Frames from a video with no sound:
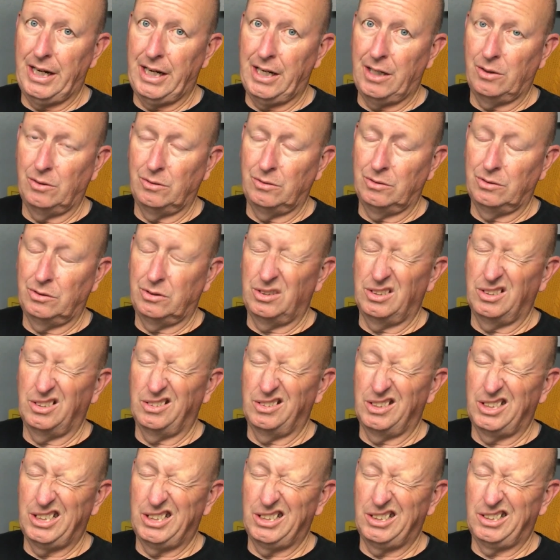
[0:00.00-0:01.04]
out. So
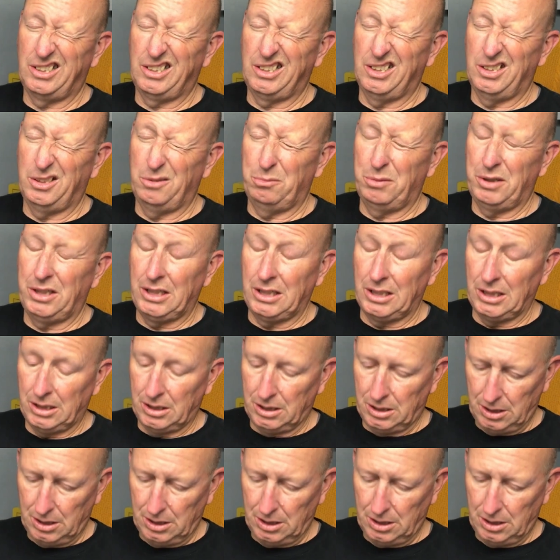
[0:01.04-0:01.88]
that's going to be